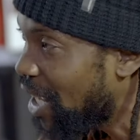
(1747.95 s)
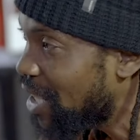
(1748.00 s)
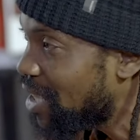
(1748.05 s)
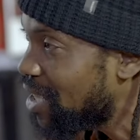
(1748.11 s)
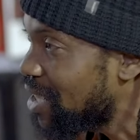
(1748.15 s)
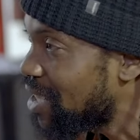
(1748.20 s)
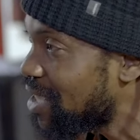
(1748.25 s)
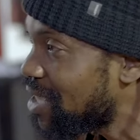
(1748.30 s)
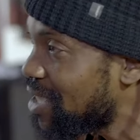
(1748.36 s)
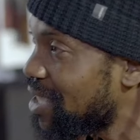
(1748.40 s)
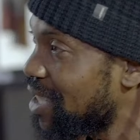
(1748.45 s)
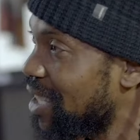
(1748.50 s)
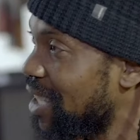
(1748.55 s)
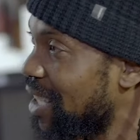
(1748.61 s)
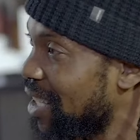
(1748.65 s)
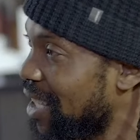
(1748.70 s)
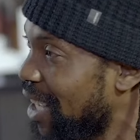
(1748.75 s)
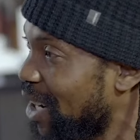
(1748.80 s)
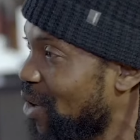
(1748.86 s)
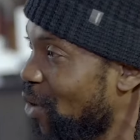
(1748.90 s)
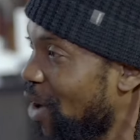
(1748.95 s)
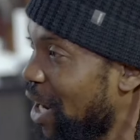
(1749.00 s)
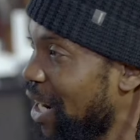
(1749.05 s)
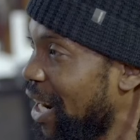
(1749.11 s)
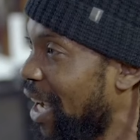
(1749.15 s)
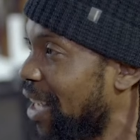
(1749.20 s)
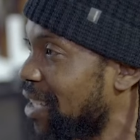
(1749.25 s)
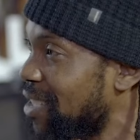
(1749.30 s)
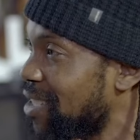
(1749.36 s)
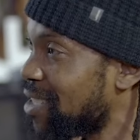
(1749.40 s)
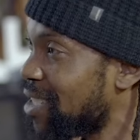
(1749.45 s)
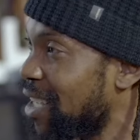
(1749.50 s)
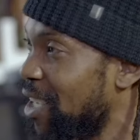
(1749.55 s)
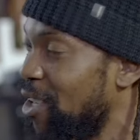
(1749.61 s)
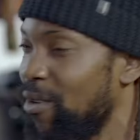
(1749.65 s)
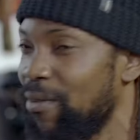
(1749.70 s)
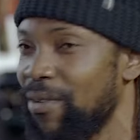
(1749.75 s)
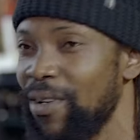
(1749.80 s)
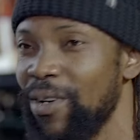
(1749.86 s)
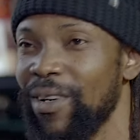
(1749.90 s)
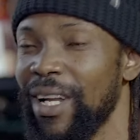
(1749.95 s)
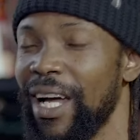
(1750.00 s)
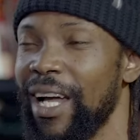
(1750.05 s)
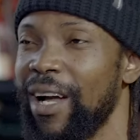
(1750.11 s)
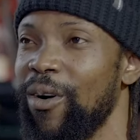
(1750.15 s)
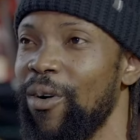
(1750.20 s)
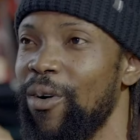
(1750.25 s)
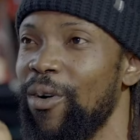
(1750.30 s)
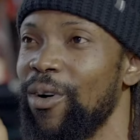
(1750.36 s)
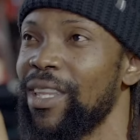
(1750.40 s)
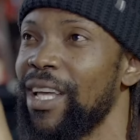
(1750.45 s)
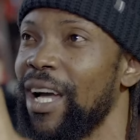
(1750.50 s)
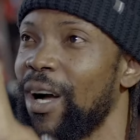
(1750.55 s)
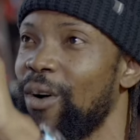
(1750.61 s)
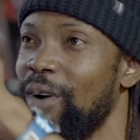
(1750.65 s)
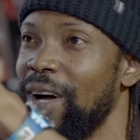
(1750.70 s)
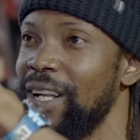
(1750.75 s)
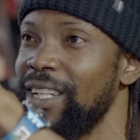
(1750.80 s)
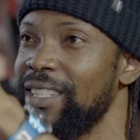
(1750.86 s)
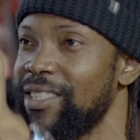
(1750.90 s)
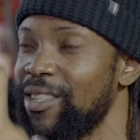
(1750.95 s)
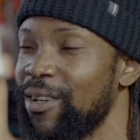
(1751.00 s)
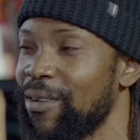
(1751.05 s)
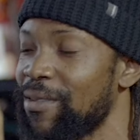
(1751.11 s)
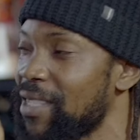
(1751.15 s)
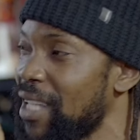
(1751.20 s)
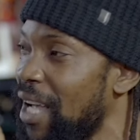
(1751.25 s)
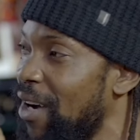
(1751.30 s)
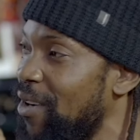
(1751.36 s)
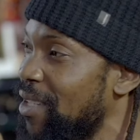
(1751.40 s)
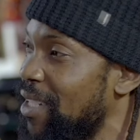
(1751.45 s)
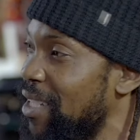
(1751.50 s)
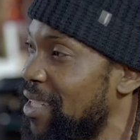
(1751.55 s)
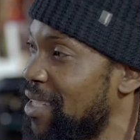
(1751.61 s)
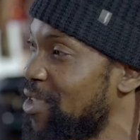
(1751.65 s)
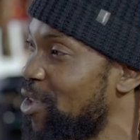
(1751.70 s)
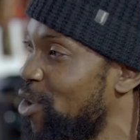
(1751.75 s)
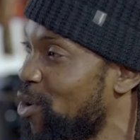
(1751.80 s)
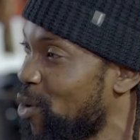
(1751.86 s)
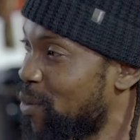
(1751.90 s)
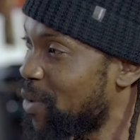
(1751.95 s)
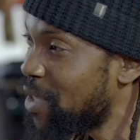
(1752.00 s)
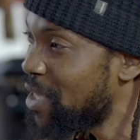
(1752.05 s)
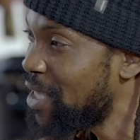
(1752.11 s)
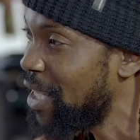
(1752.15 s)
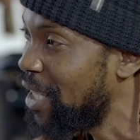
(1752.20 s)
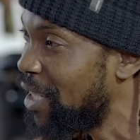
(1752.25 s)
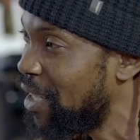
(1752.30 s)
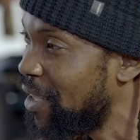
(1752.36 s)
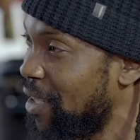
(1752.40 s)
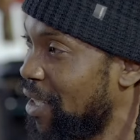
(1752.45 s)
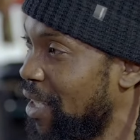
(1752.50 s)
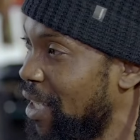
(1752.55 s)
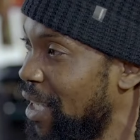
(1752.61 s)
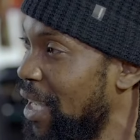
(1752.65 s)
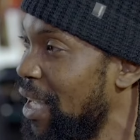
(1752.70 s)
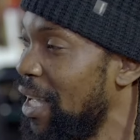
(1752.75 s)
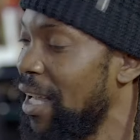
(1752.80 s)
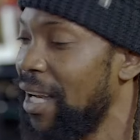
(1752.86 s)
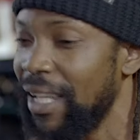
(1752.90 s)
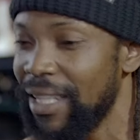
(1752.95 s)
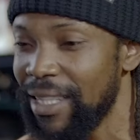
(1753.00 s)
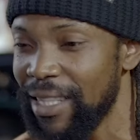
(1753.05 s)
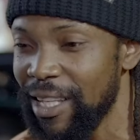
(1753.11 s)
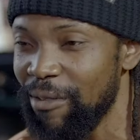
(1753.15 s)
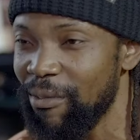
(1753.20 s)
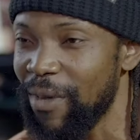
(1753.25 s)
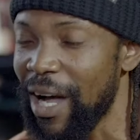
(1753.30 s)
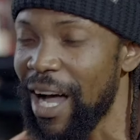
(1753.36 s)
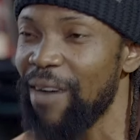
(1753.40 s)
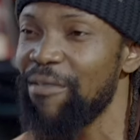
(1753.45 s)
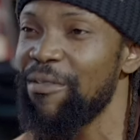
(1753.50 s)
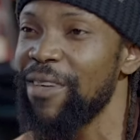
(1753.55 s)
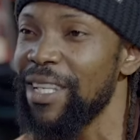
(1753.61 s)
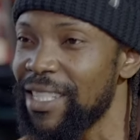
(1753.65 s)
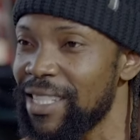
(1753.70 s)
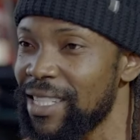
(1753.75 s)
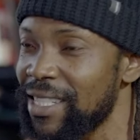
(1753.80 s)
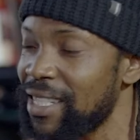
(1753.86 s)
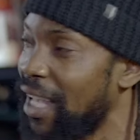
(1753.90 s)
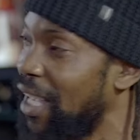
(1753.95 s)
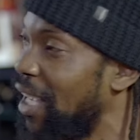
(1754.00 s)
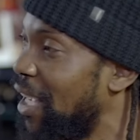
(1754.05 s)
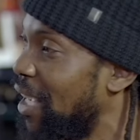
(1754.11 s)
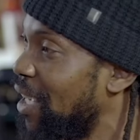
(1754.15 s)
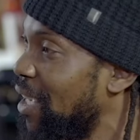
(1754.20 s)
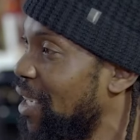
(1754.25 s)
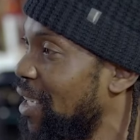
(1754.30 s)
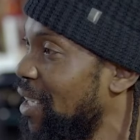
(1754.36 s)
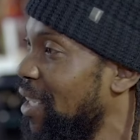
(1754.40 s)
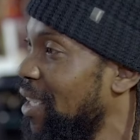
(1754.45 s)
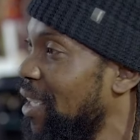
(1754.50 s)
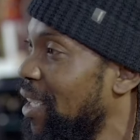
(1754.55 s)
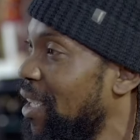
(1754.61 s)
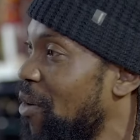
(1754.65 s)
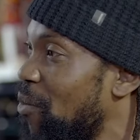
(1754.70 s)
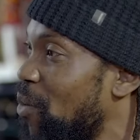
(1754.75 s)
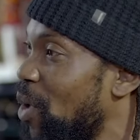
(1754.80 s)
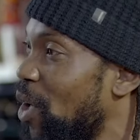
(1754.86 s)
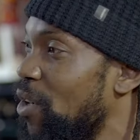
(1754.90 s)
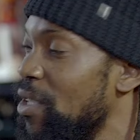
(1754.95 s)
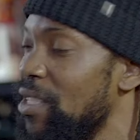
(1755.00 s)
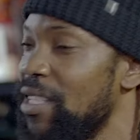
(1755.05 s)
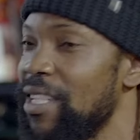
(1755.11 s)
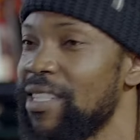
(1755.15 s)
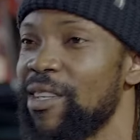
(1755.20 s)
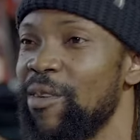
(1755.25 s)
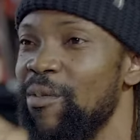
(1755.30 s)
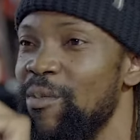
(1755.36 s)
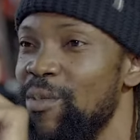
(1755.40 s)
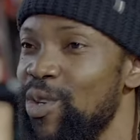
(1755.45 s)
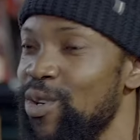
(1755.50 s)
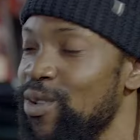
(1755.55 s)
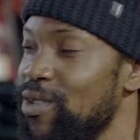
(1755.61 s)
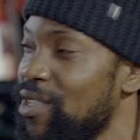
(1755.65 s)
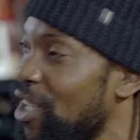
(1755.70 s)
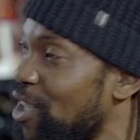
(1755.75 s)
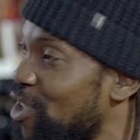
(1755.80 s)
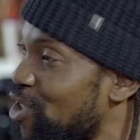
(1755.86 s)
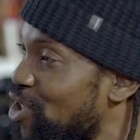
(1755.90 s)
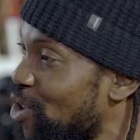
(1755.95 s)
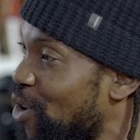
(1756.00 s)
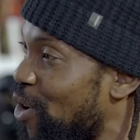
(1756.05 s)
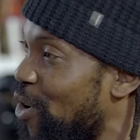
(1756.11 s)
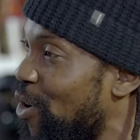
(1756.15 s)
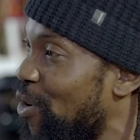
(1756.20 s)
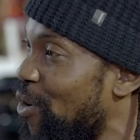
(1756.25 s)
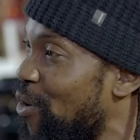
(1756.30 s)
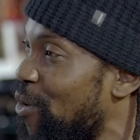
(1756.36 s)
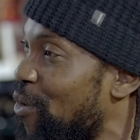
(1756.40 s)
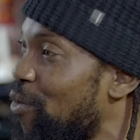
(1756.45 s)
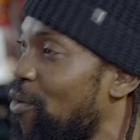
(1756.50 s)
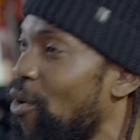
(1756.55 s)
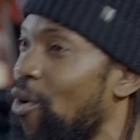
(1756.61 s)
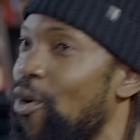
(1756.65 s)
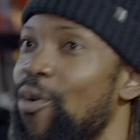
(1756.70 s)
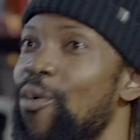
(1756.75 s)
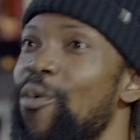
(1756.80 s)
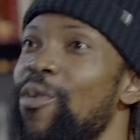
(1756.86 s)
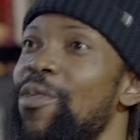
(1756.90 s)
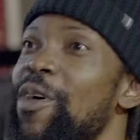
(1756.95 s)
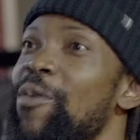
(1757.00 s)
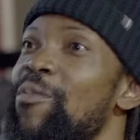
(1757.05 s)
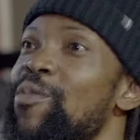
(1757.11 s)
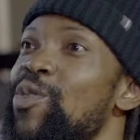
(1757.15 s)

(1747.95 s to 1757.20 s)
artists, that one artist that you feel like, oh, their quality of sound is Group C. Let them have a say, because it's a music show for the